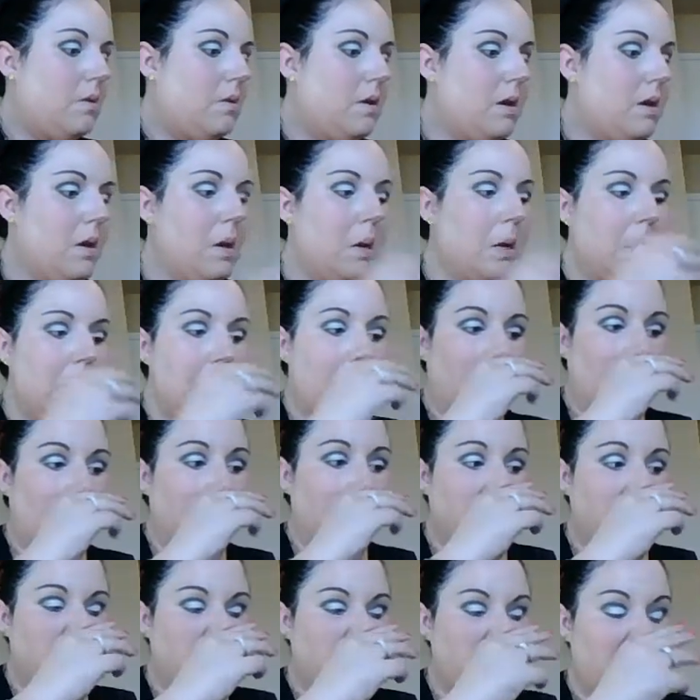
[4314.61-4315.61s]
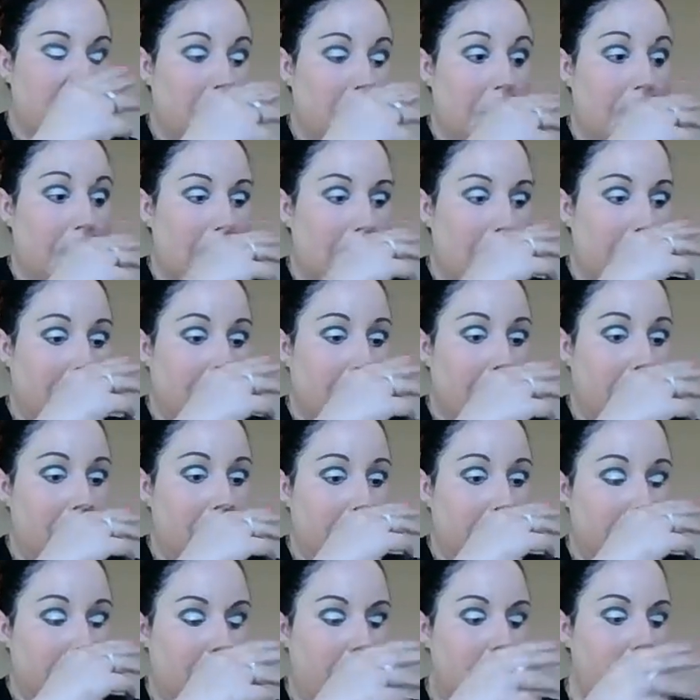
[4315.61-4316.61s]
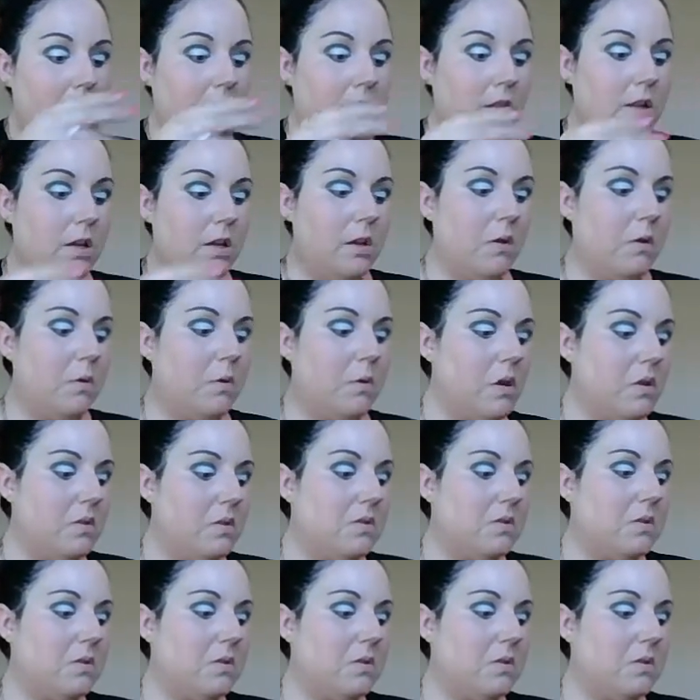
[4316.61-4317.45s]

And I will be doing that when I put my eyeliner on,